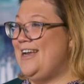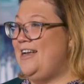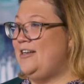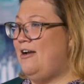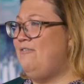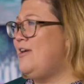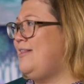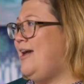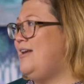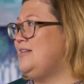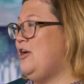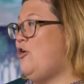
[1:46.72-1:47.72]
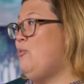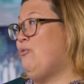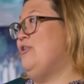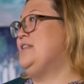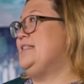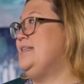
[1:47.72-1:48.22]
And I find that whole
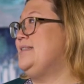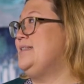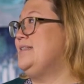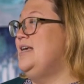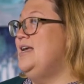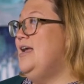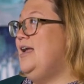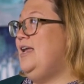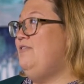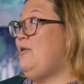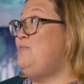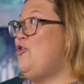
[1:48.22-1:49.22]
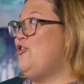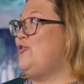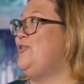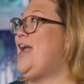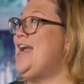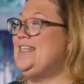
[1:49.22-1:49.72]
process, if I'm not
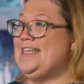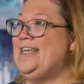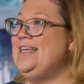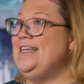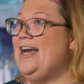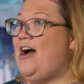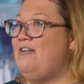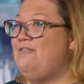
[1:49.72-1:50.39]
creating, I